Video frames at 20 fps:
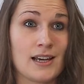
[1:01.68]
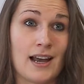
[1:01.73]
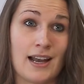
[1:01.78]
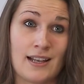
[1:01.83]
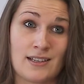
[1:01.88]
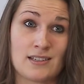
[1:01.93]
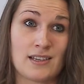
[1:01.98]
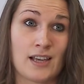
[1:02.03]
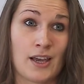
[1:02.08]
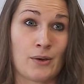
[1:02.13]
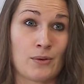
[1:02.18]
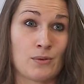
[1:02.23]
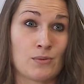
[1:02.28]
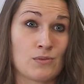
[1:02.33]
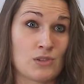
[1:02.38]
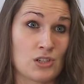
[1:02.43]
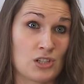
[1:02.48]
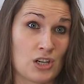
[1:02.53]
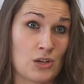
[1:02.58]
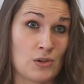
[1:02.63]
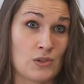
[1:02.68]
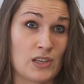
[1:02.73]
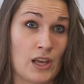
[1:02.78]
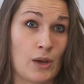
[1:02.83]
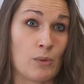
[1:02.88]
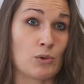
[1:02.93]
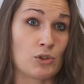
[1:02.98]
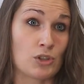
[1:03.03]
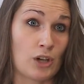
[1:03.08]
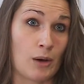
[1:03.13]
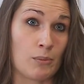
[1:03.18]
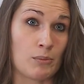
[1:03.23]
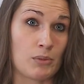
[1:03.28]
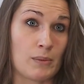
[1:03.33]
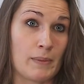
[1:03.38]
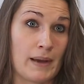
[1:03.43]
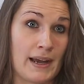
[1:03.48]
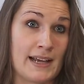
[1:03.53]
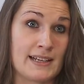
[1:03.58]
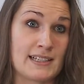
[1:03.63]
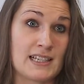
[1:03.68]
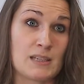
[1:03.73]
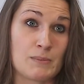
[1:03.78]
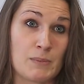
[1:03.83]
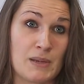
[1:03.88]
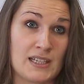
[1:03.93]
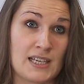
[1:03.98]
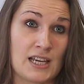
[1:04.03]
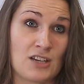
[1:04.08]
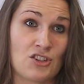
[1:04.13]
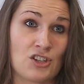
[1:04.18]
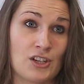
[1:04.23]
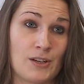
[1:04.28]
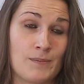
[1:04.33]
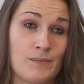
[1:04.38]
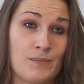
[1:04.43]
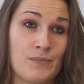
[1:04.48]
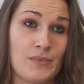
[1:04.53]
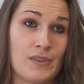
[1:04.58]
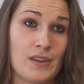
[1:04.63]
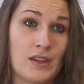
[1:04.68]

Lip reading: and so to do so would compromise its position.